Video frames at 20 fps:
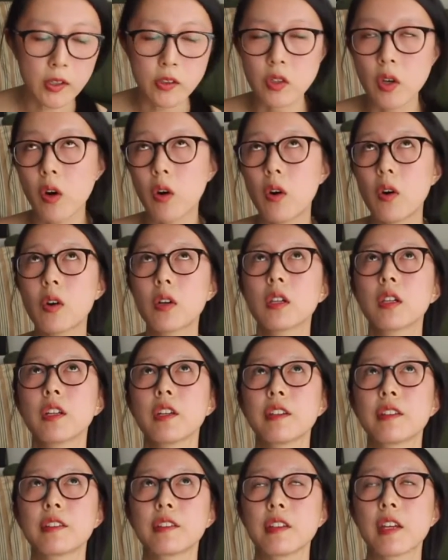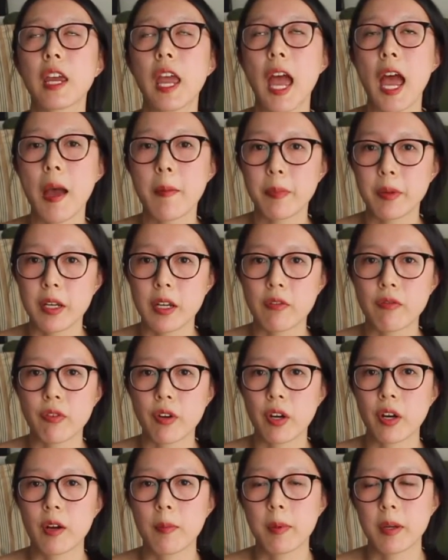totally see happening for
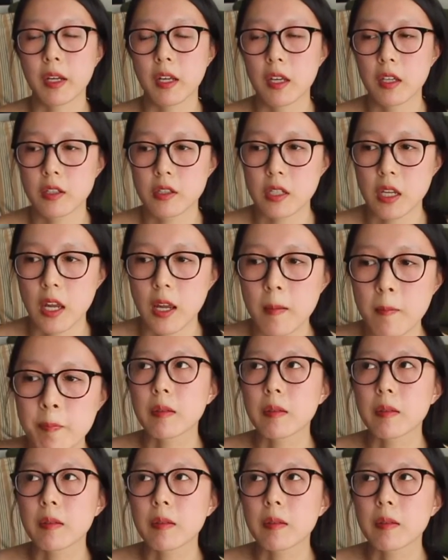her because, like,